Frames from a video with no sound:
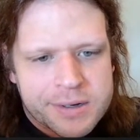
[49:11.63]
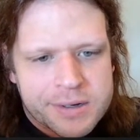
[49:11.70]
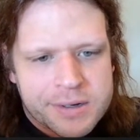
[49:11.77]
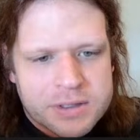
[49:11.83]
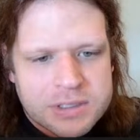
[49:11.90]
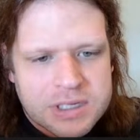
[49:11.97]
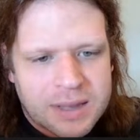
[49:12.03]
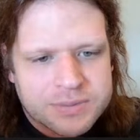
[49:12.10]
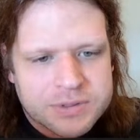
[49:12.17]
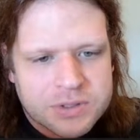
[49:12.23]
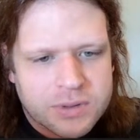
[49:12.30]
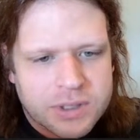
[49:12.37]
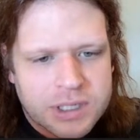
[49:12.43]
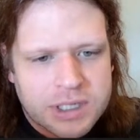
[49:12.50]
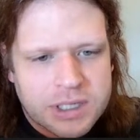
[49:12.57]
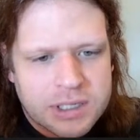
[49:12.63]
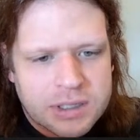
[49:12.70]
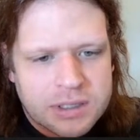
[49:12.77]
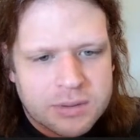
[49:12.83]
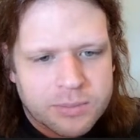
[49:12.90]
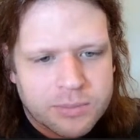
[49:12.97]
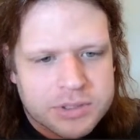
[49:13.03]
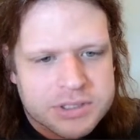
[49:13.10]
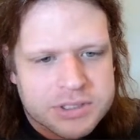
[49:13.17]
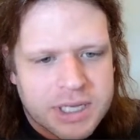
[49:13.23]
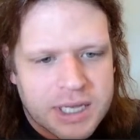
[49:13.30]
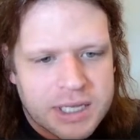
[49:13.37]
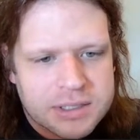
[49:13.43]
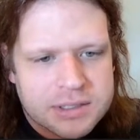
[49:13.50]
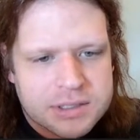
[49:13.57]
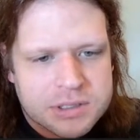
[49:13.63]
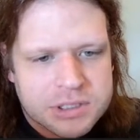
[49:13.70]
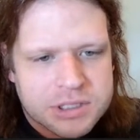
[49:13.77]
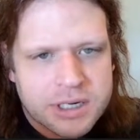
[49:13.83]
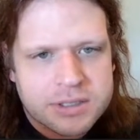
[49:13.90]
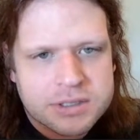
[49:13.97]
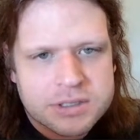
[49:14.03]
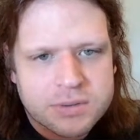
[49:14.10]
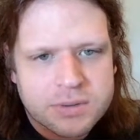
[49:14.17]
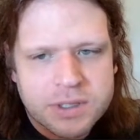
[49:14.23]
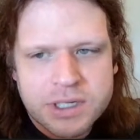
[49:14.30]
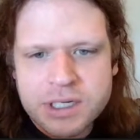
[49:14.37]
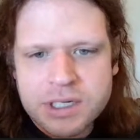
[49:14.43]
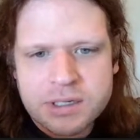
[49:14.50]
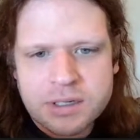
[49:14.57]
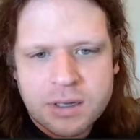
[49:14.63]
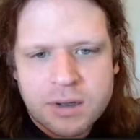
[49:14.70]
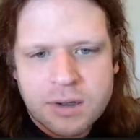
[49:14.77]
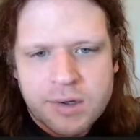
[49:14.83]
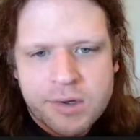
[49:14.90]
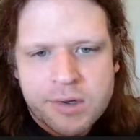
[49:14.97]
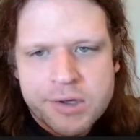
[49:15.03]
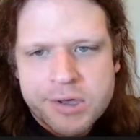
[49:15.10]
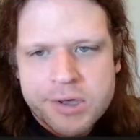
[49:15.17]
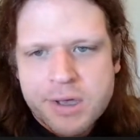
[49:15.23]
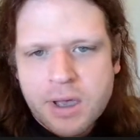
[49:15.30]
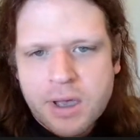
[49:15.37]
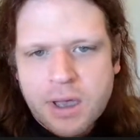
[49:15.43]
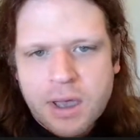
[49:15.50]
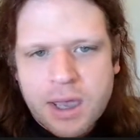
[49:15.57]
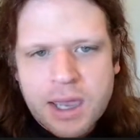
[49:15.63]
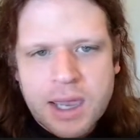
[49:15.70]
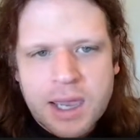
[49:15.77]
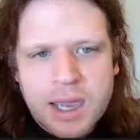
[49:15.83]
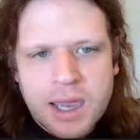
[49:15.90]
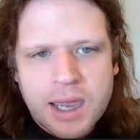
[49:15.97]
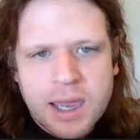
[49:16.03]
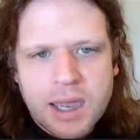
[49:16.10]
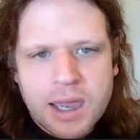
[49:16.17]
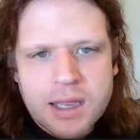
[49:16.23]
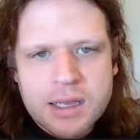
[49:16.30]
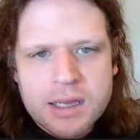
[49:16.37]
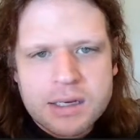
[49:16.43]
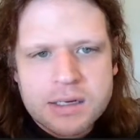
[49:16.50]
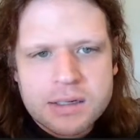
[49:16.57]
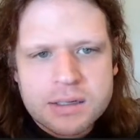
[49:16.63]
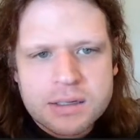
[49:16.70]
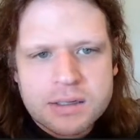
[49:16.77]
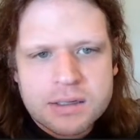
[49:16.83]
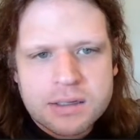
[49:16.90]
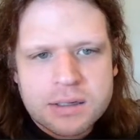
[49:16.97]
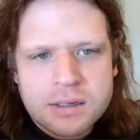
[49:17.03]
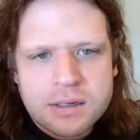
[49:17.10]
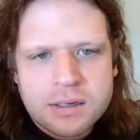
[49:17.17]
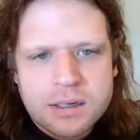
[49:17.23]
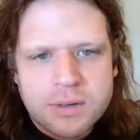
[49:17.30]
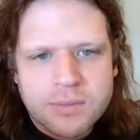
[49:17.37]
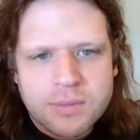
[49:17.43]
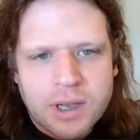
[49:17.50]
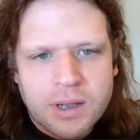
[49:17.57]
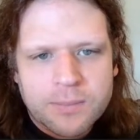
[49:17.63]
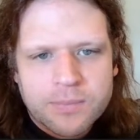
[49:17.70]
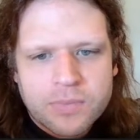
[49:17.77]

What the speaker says: Stop screen, present, share screen, and here we go.